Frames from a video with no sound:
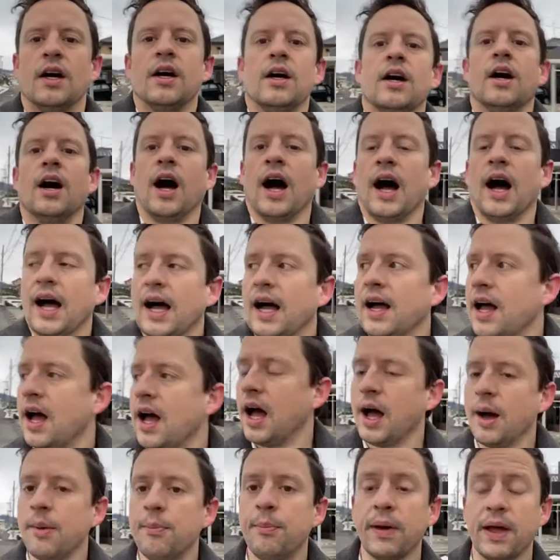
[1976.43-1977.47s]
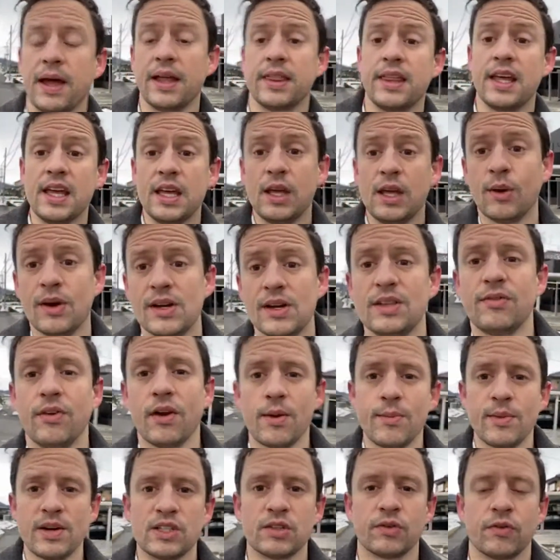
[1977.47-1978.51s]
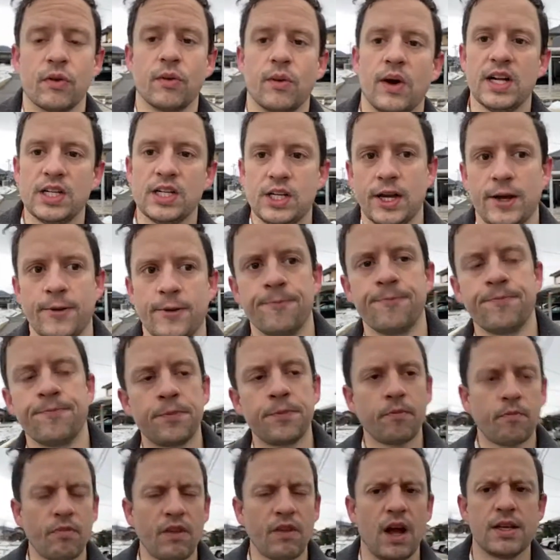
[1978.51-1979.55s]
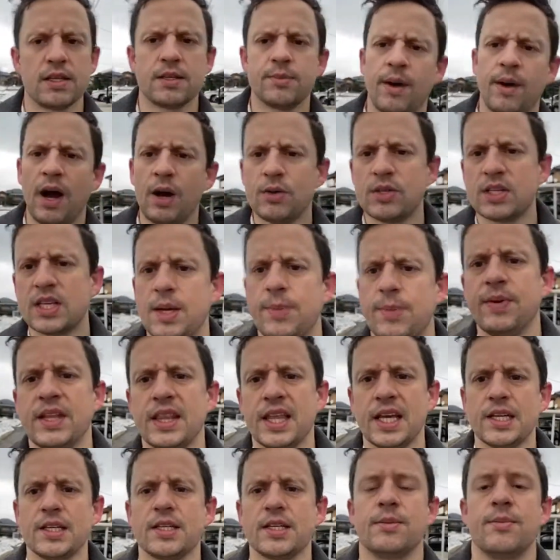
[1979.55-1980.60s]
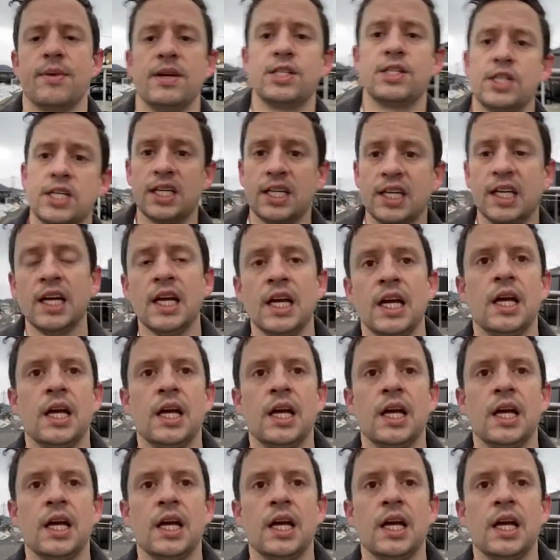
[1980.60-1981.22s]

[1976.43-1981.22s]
but yeah, thank you guys very much for watching. Some housekeeping things to mention.